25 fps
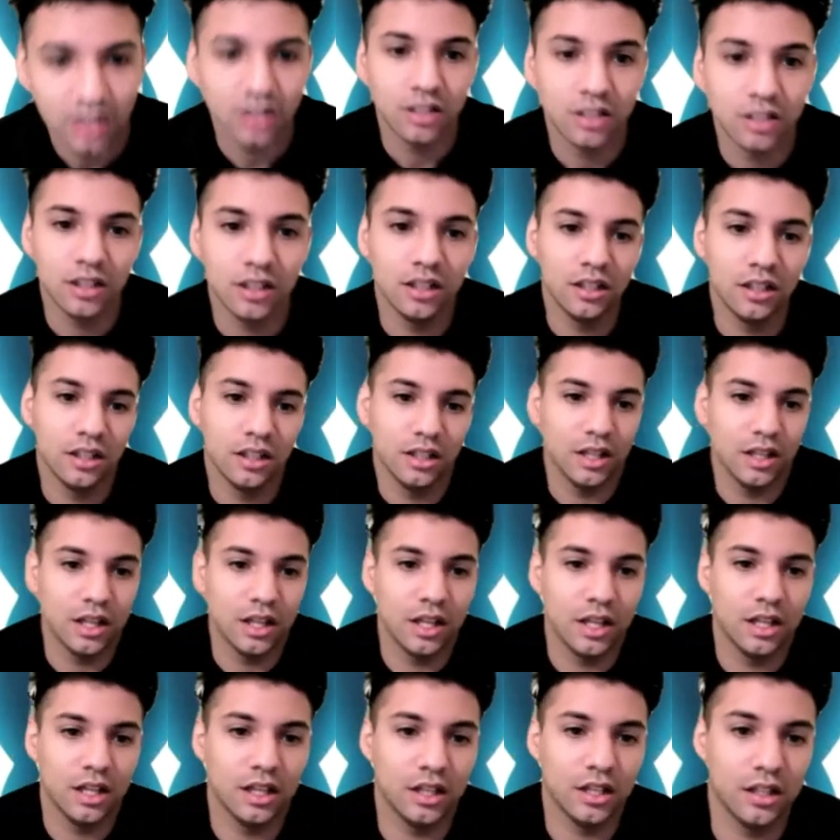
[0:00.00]

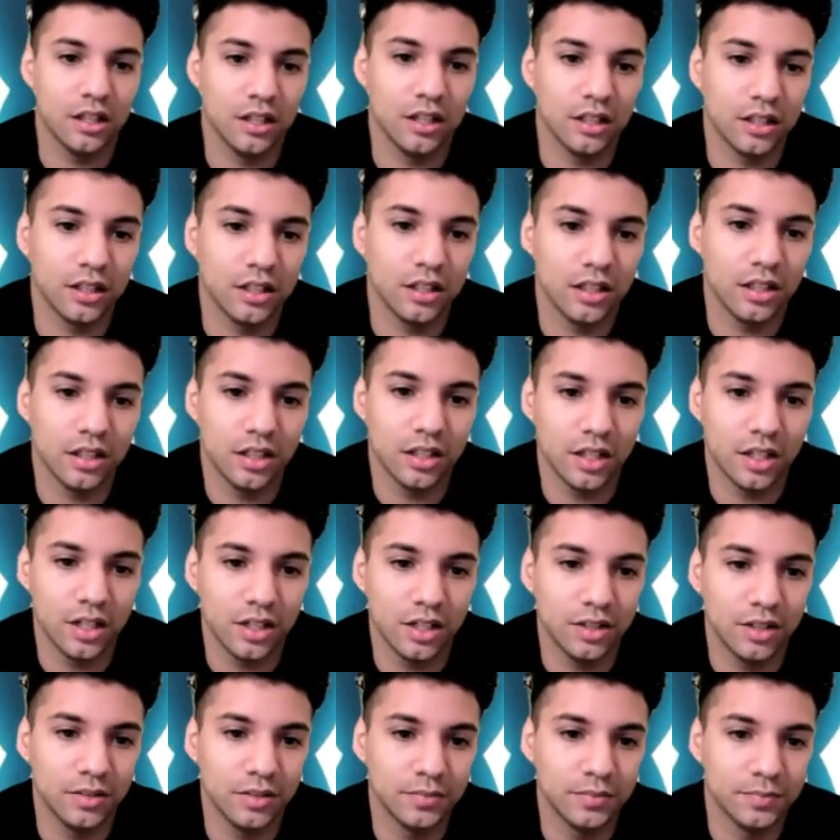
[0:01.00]

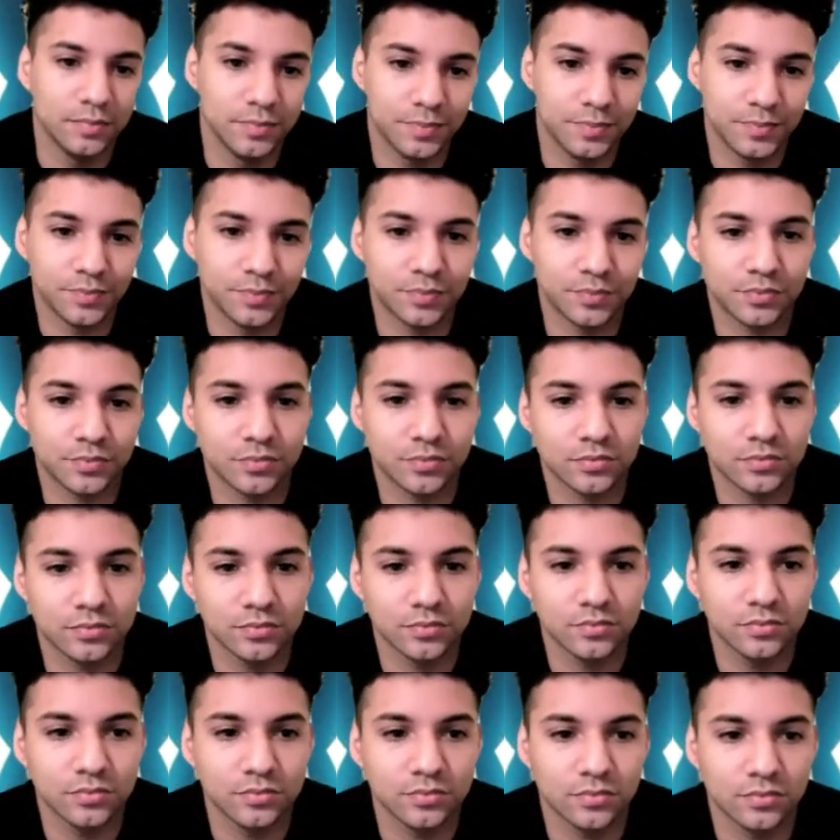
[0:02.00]

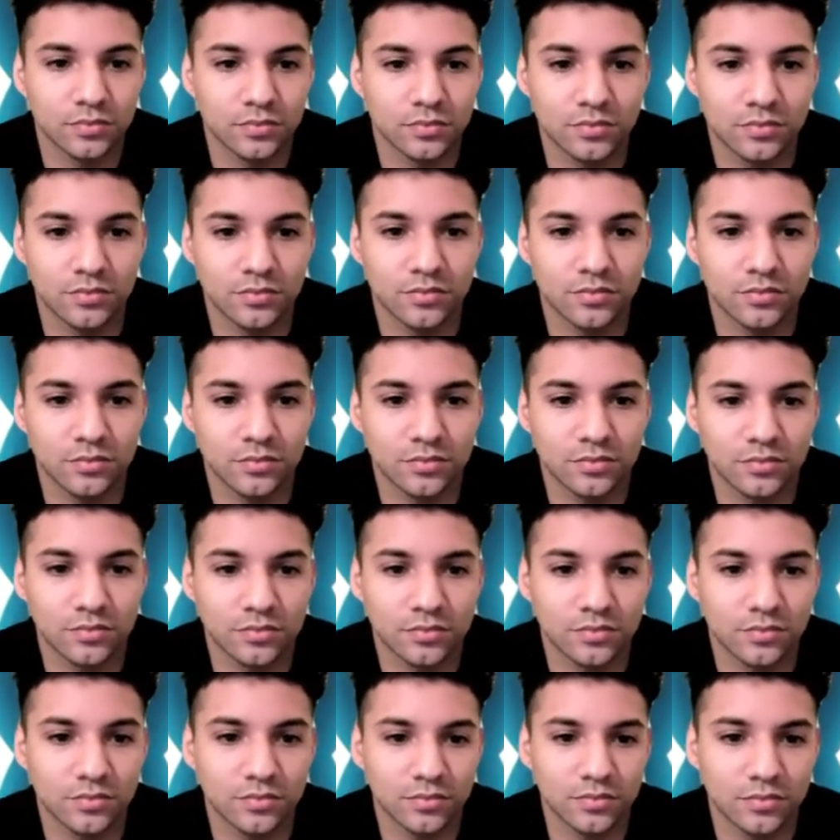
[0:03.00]

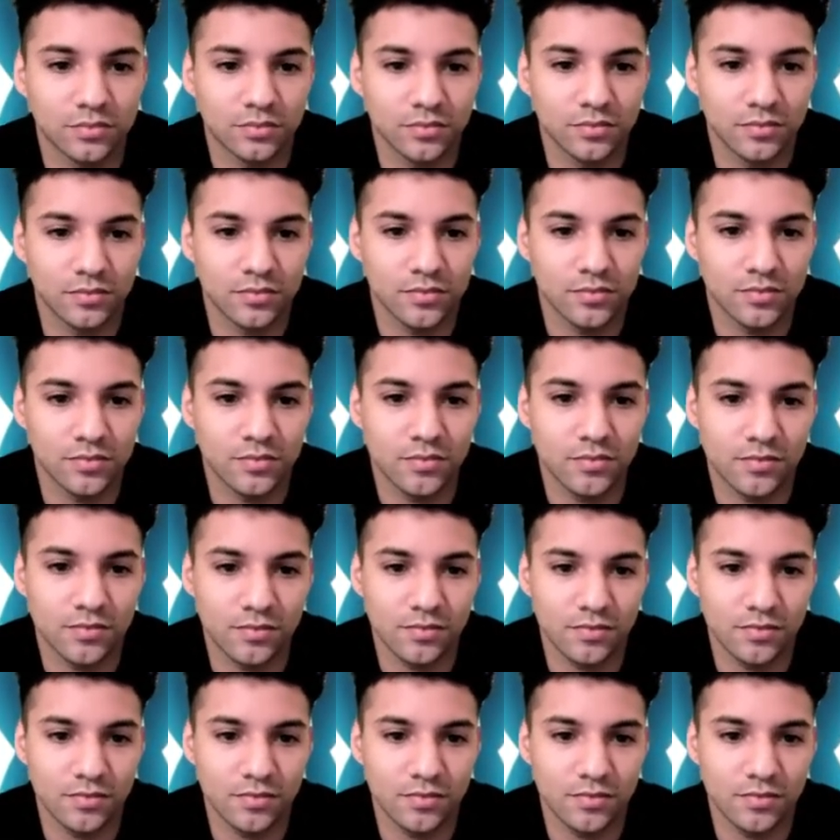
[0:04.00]
(not speaking)